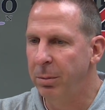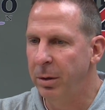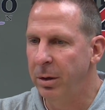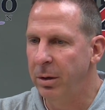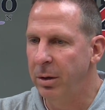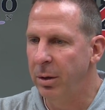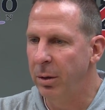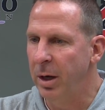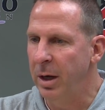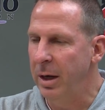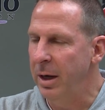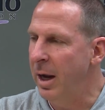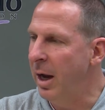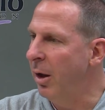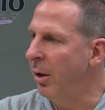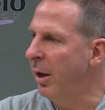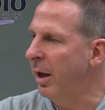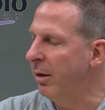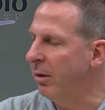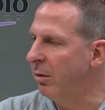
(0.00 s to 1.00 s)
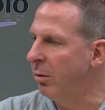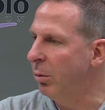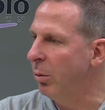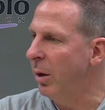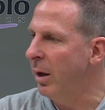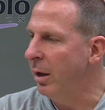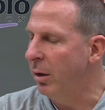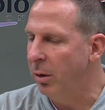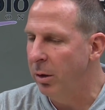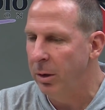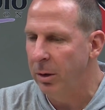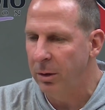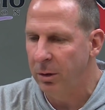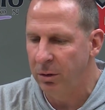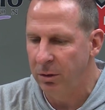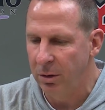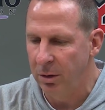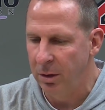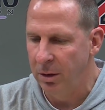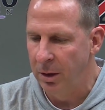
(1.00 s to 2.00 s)
But right now, that's the way it
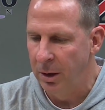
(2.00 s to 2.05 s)
looks.